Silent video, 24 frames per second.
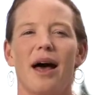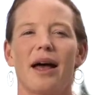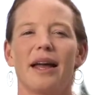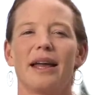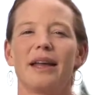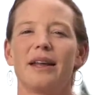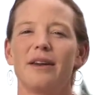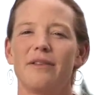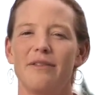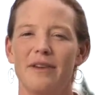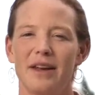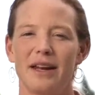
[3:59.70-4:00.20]

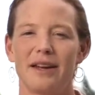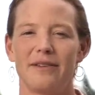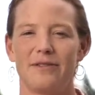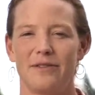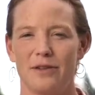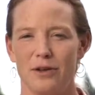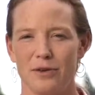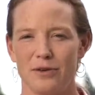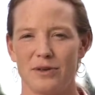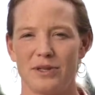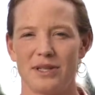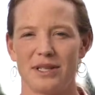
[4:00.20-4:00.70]
innovative
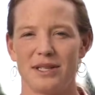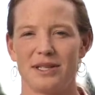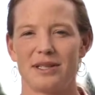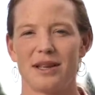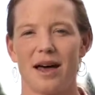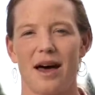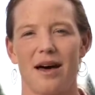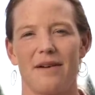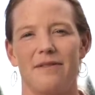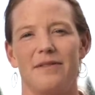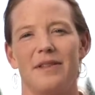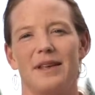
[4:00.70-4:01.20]
uses
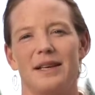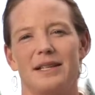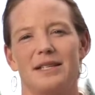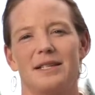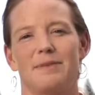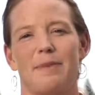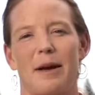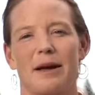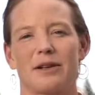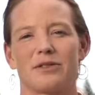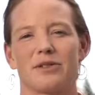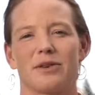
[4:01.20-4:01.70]
of this
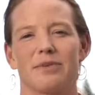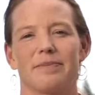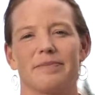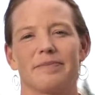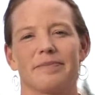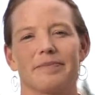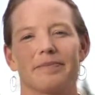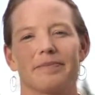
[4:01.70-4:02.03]
spectrum.